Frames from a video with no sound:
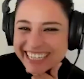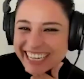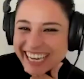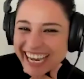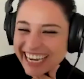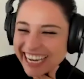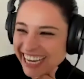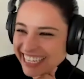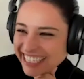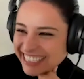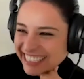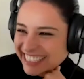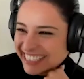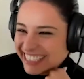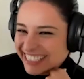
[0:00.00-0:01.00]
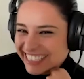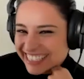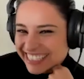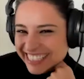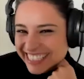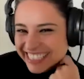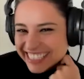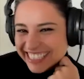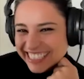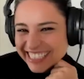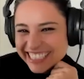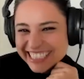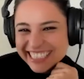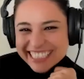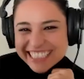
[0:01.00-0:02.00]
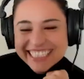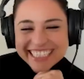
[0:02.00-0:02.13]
Okay. feel yeah. free to comment wherever.